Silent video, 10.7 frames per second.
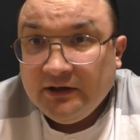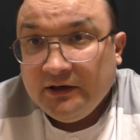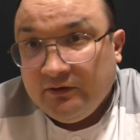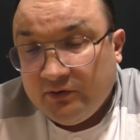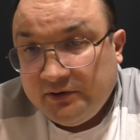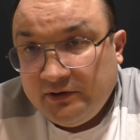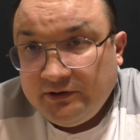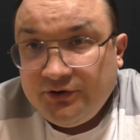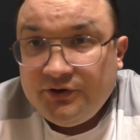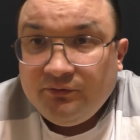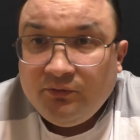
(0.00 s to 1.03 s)
This
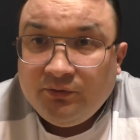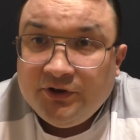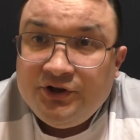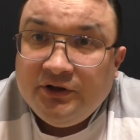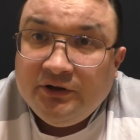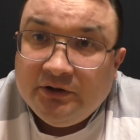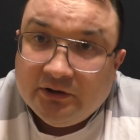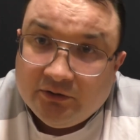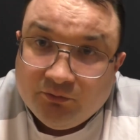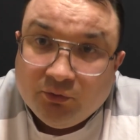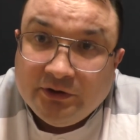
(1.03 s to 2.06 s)
indicates that not
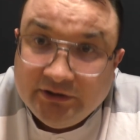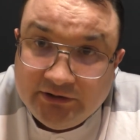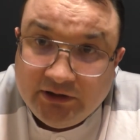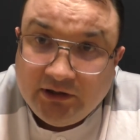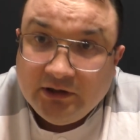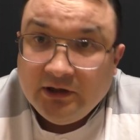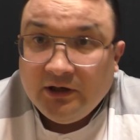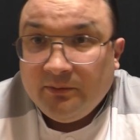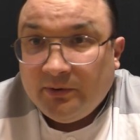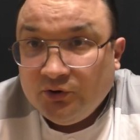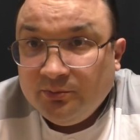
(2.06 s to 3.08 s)
all
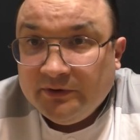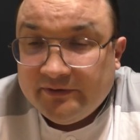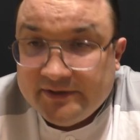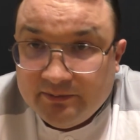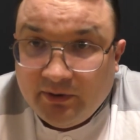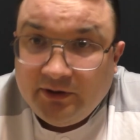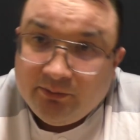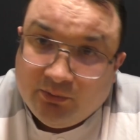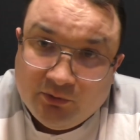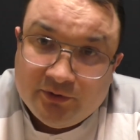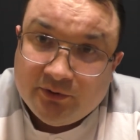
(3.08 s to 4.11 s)
inflammations, even ones
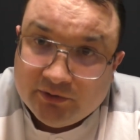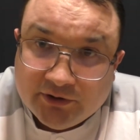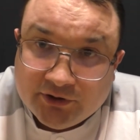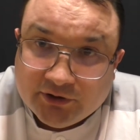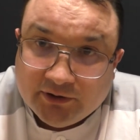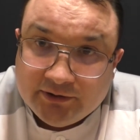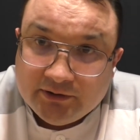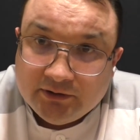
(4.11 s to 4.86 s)
with abscesses,